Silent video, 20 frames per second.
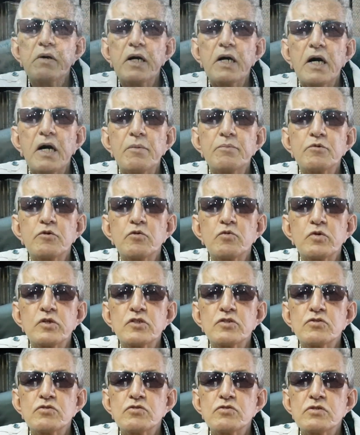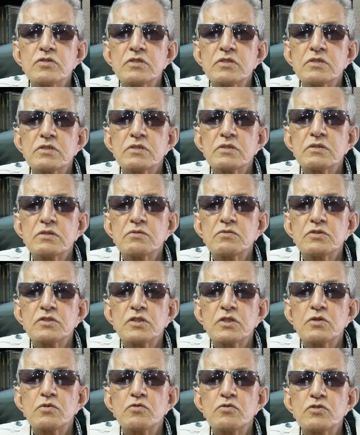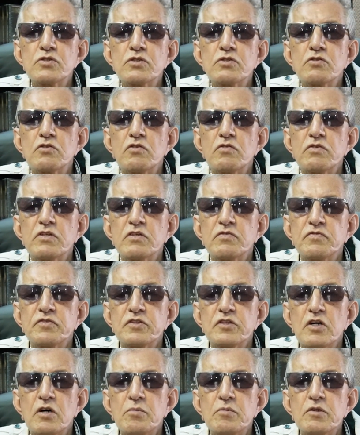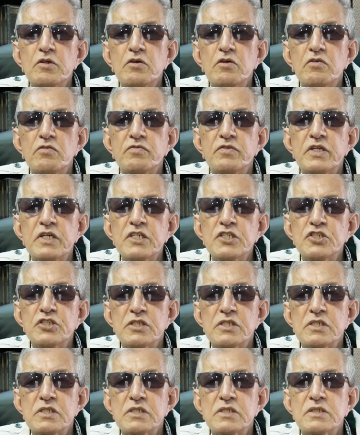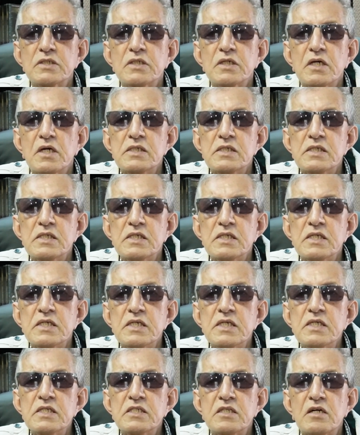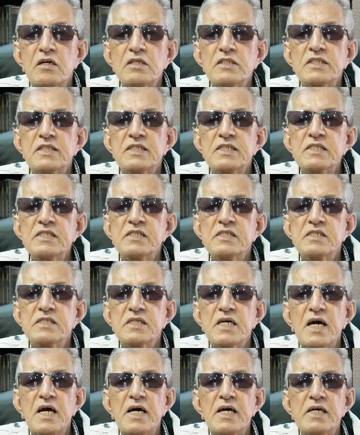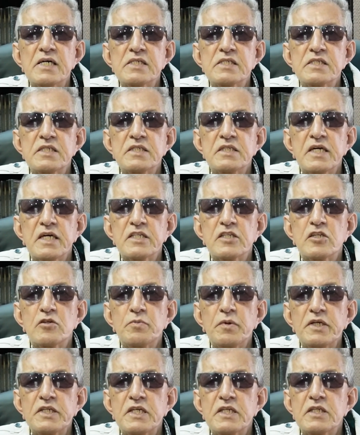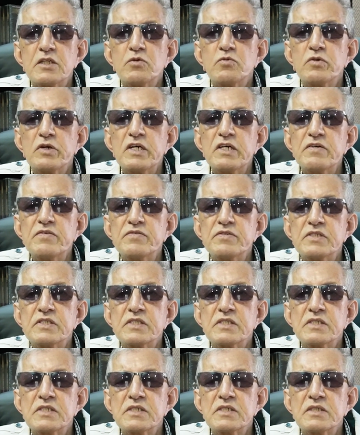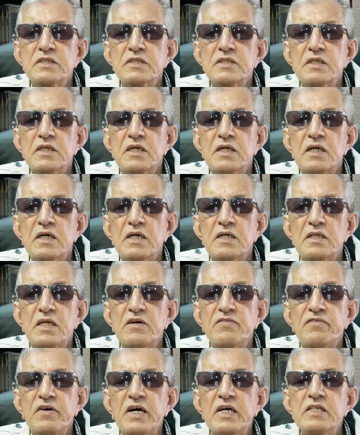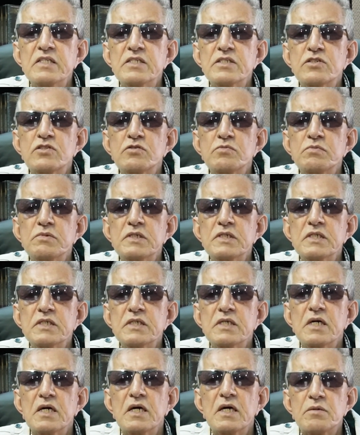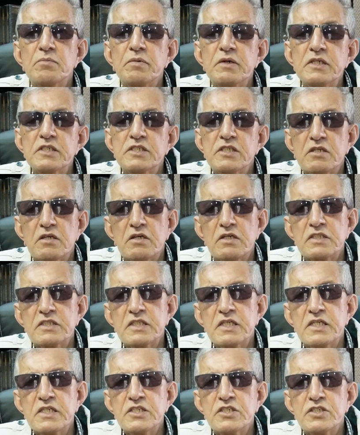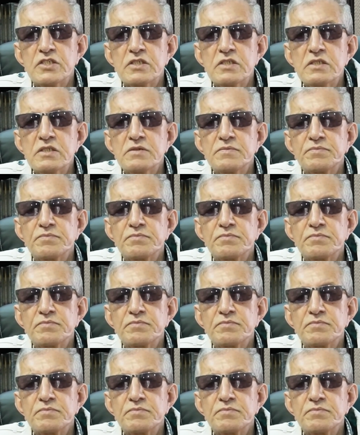by Abdul Wadud, is the author of The Phenomena of Nature. He translates this as electromagnetic waves. And I find this to be the best translation.